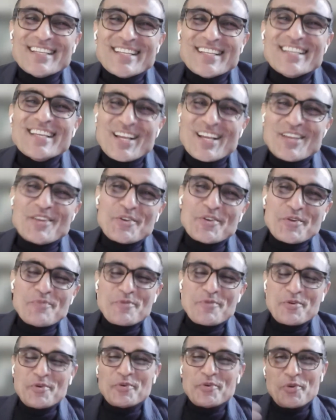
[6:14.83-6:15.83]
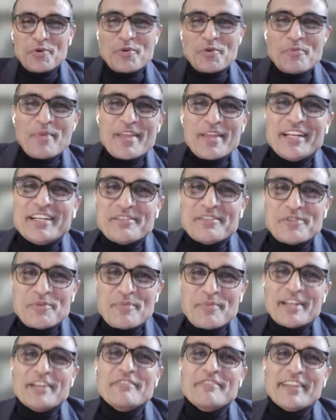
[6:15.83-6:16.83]
Yeah, you
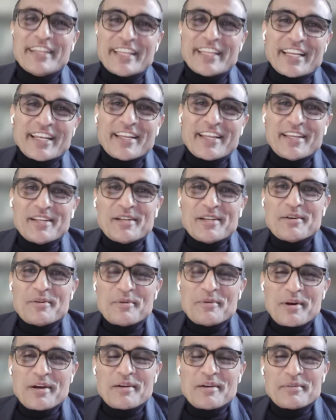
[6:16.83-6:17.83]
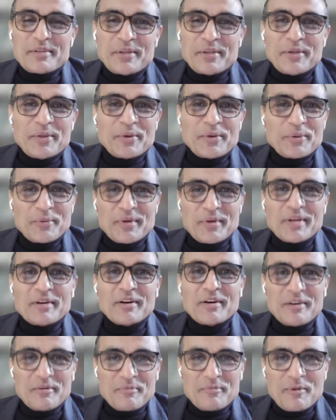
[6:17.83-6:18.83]
made it very clear,
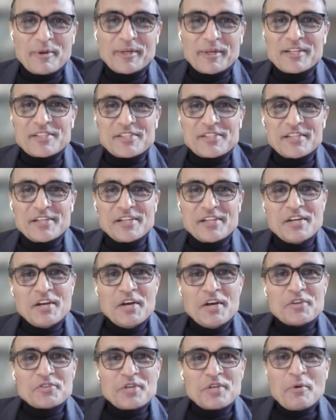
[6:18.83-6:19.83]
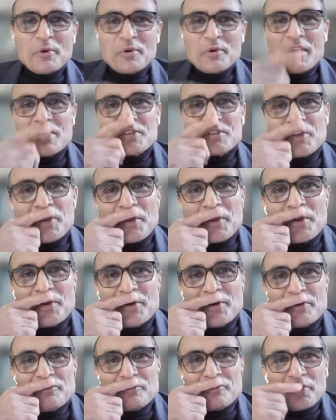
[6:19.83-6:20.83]
about cluster data. So I want to ask
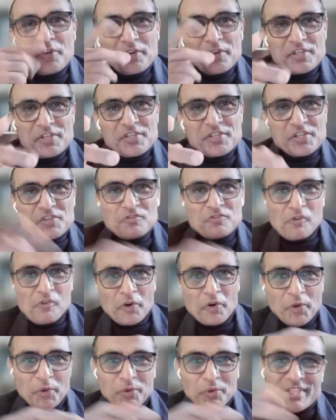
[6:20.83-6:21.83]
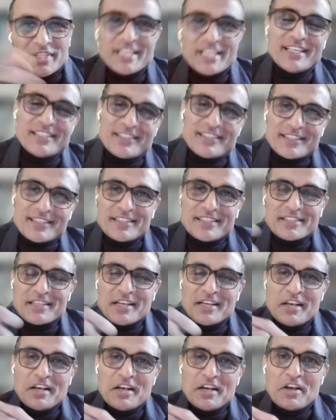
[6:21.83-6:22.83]
you, for your research, for your thesis,
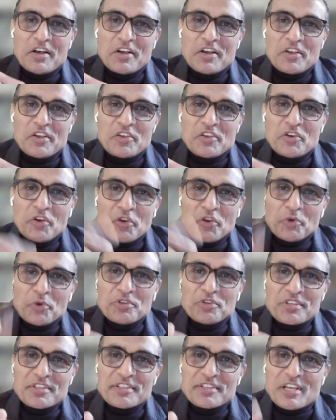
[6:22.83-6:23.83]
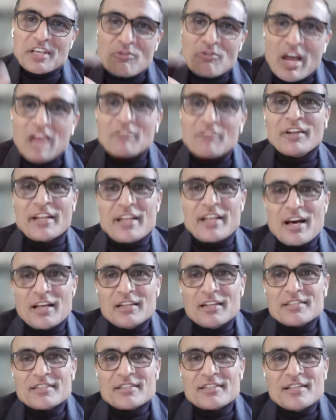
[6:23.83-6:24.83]
you use survival
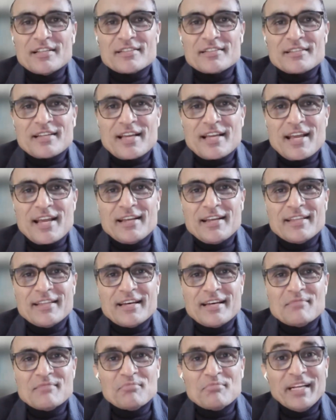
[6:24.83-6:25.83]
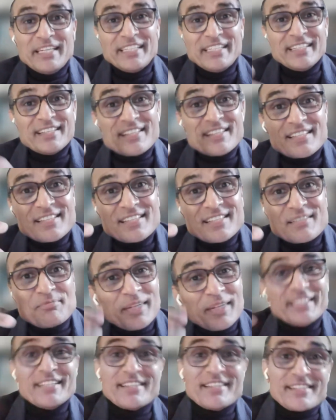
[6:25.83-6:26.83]
analysis and
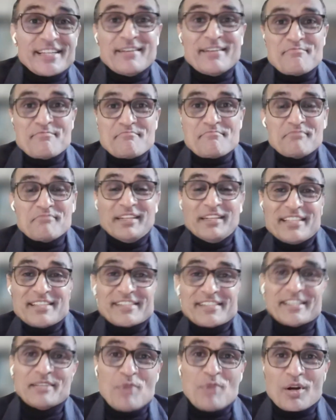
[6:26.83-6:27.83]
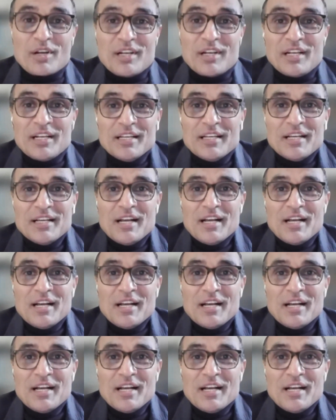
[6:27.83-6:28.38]
multi-state model,